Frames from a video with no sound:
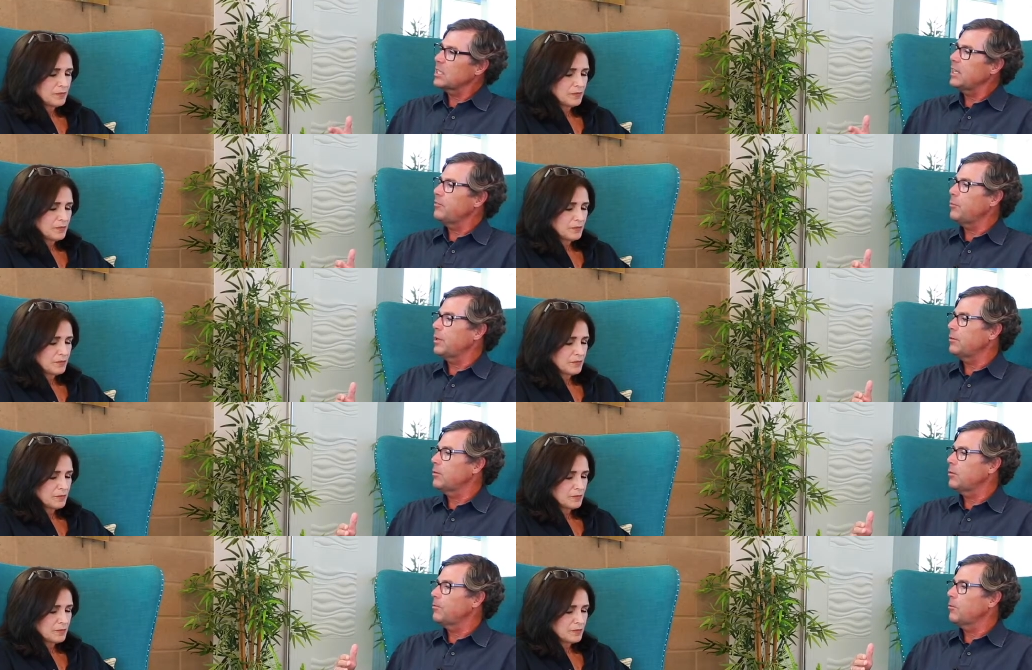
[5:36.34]

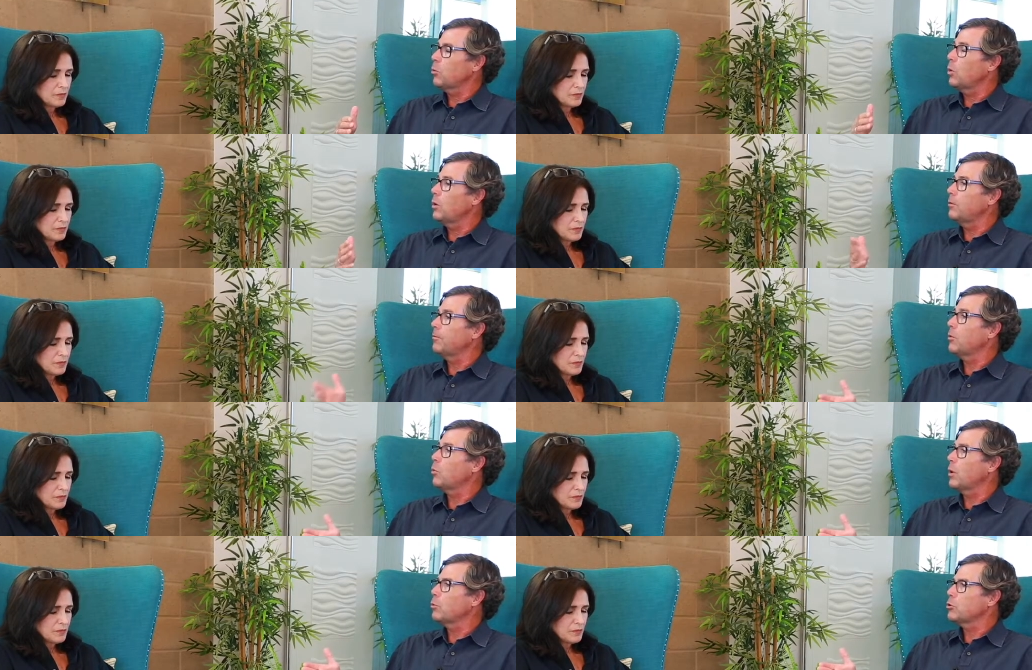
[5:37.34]
Speaker 1: enslavement for what for
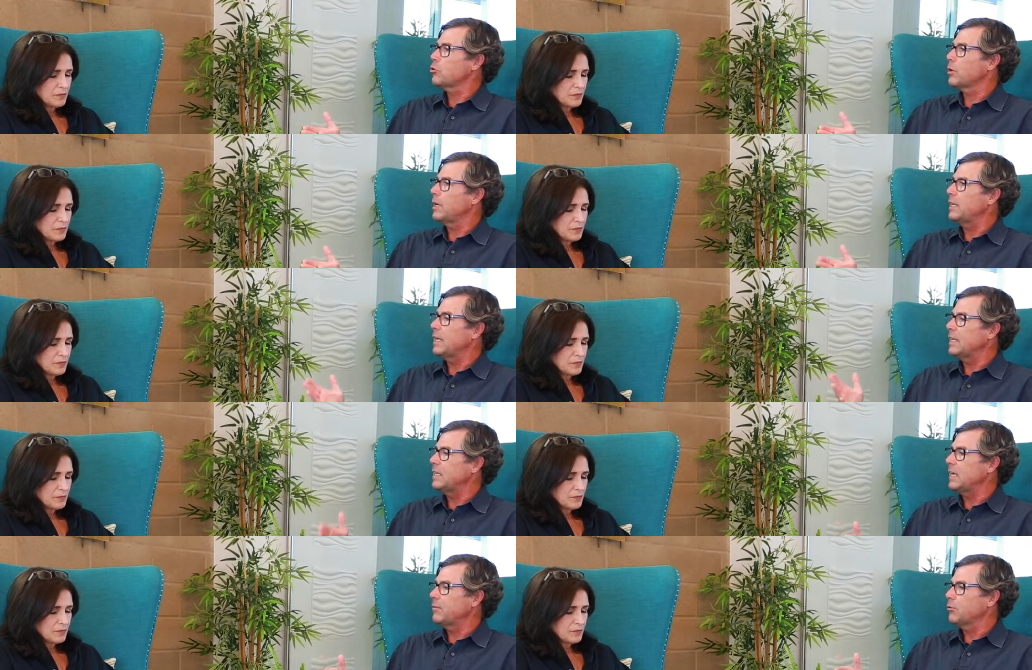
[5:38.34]
the rubber trade
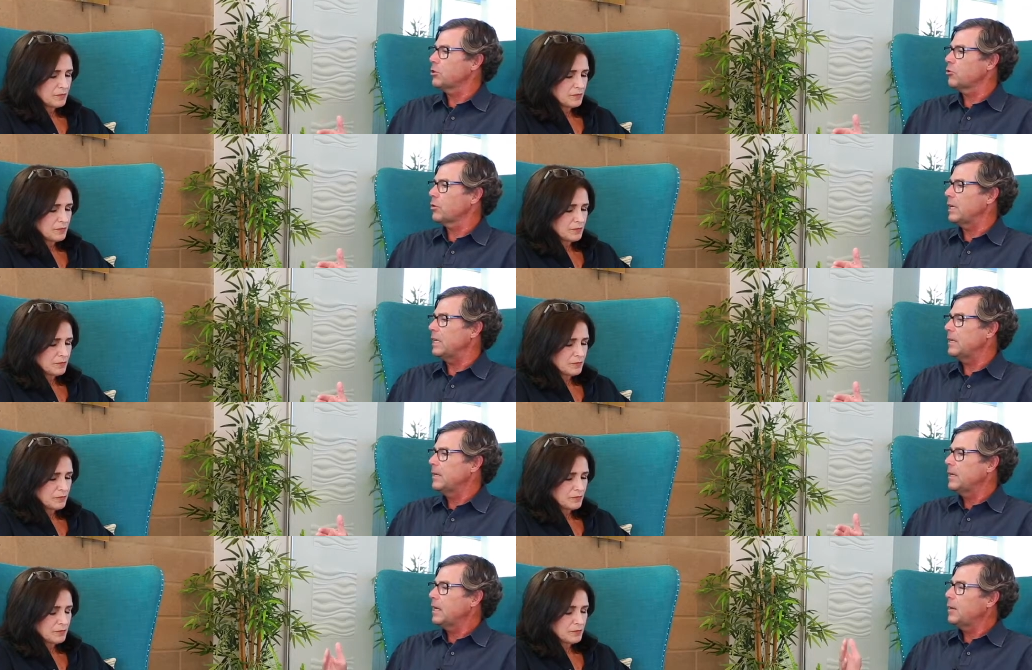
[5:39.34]
and the ivory trade,
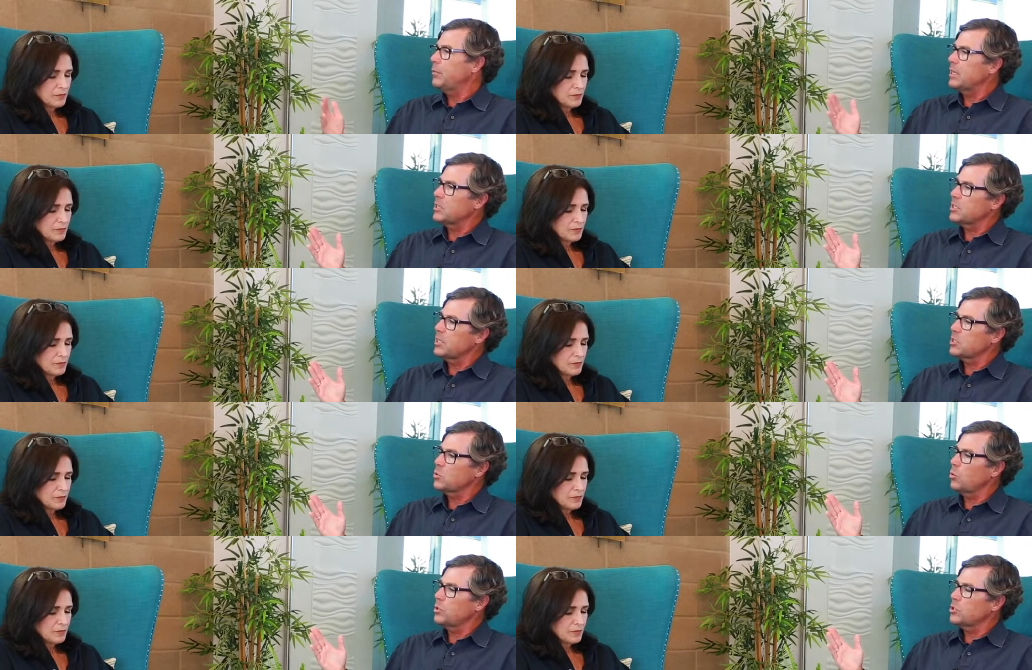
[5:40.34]
um, because
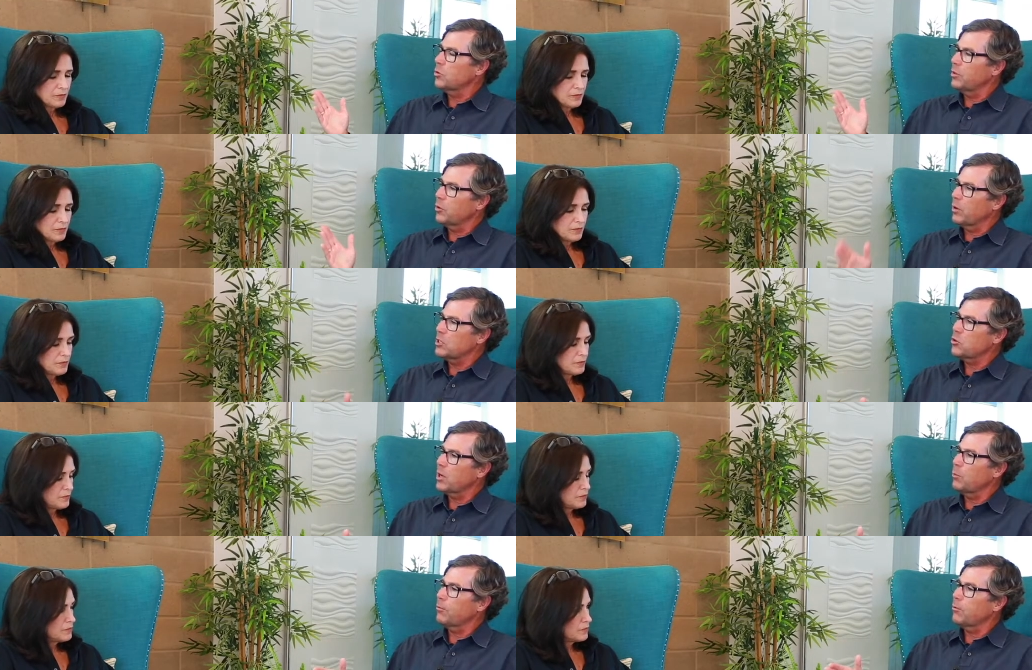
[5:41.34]
this was during the Great
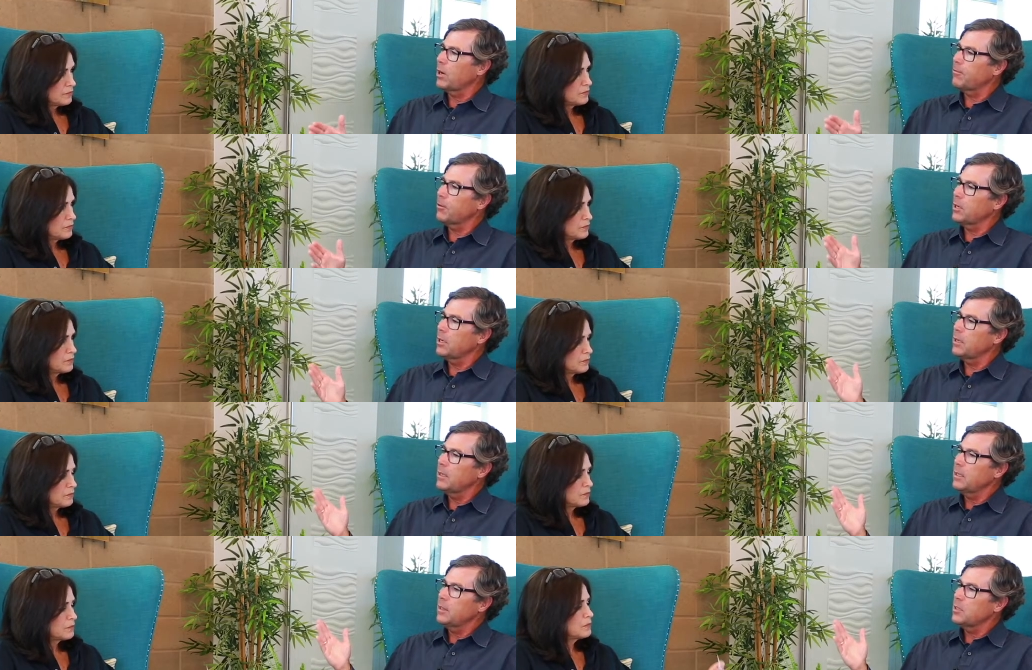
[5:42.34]
Scramble for Africa.
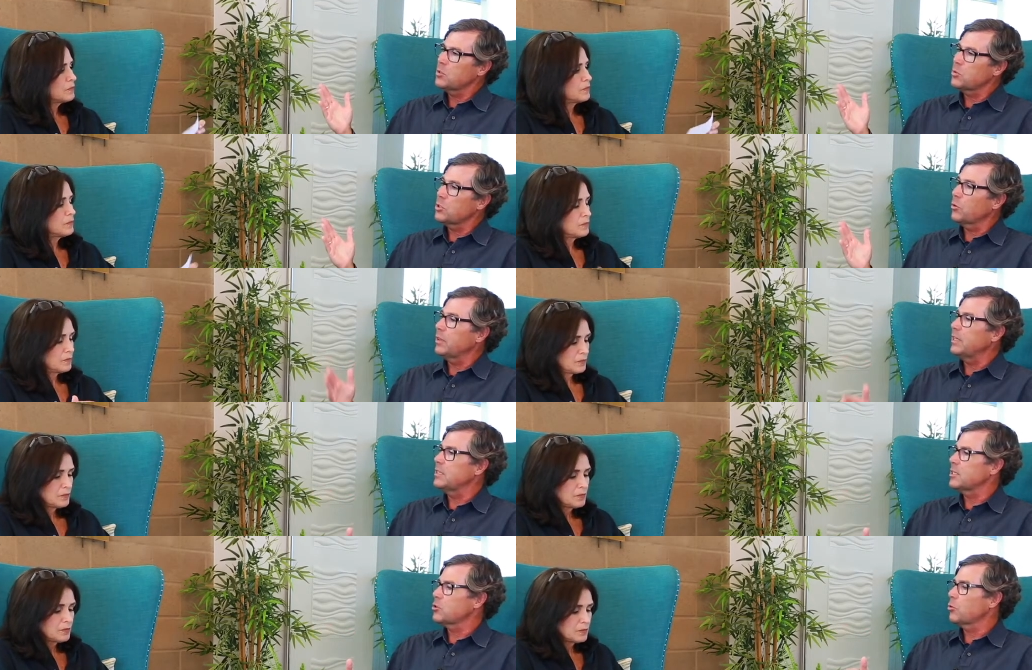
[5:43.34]
This was during the
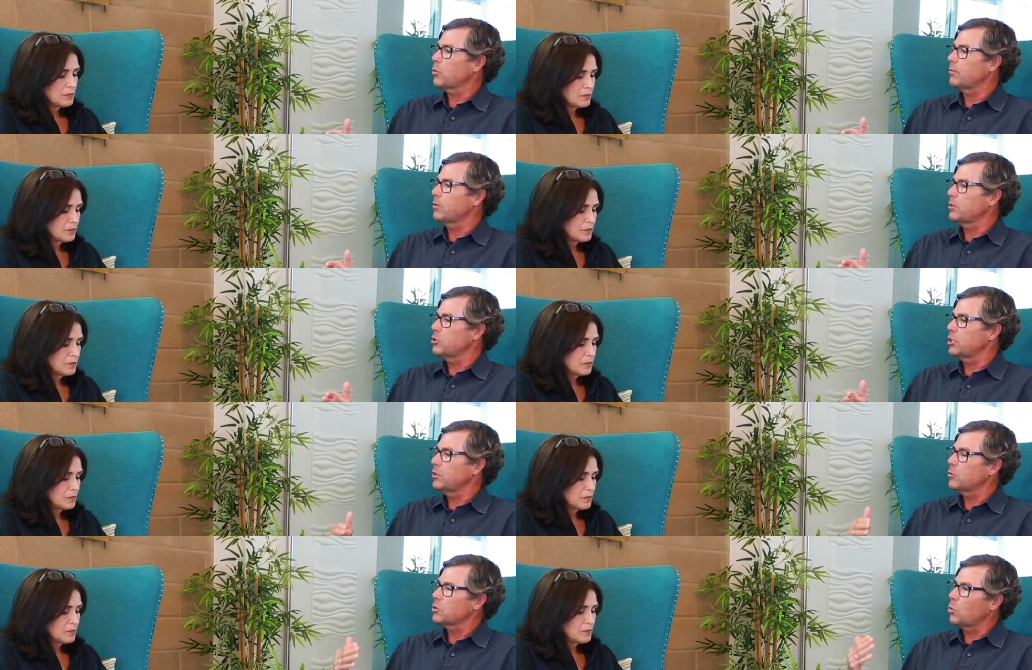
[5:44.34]
Industrial
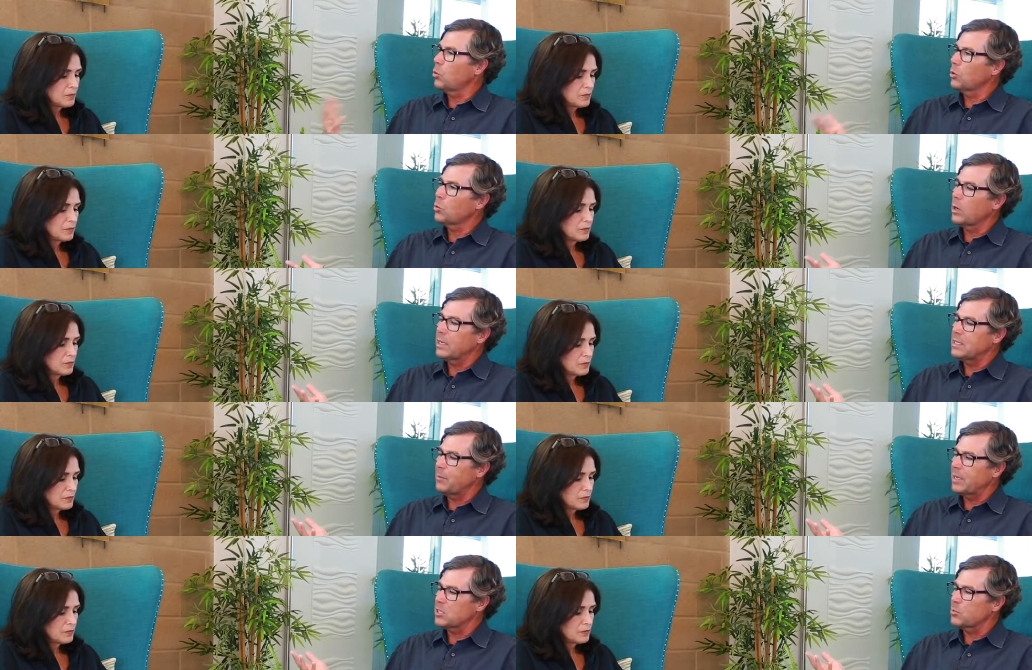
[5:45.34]
Revolution. There's a worldwide
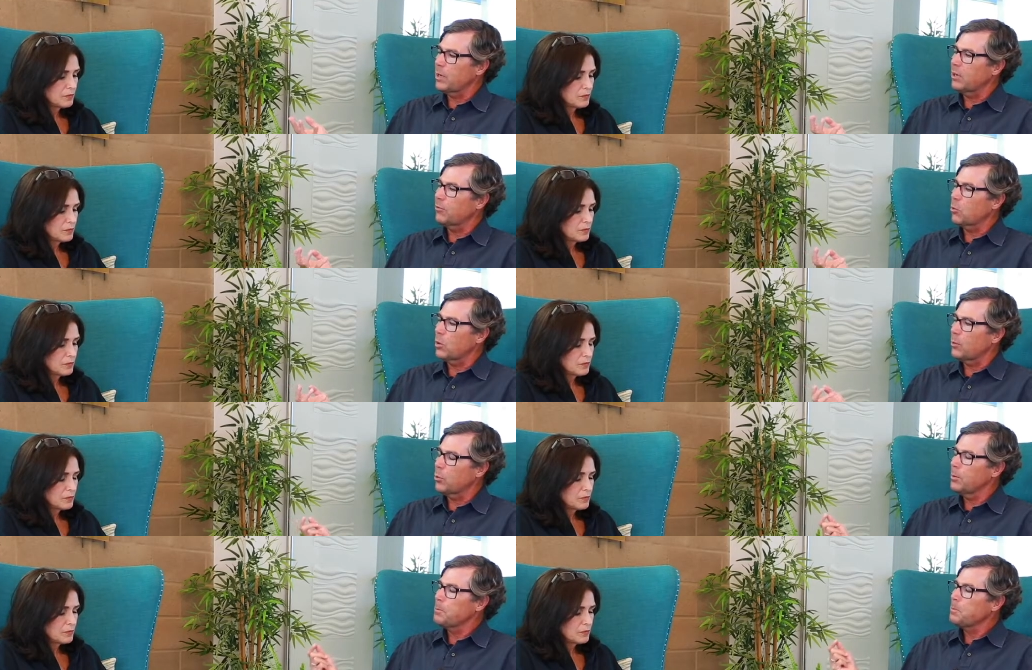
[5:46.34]
demand spike for
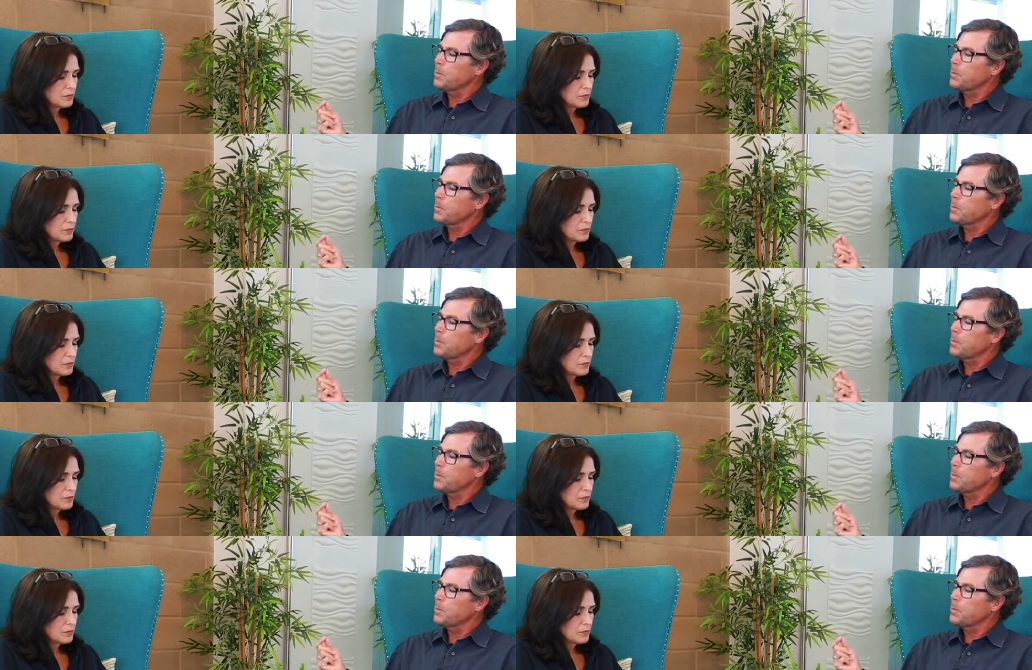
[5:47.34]
rubber.